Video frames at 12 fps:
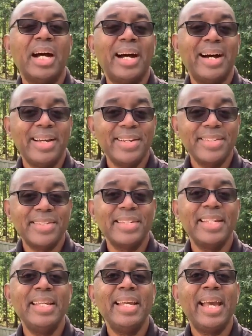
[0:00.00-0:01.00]

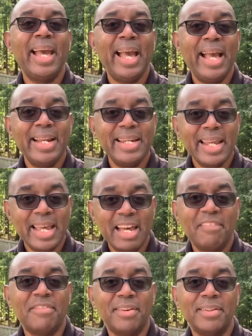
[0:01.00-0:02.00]
honesty, and
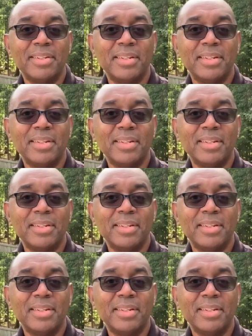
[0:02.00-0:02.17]
effort.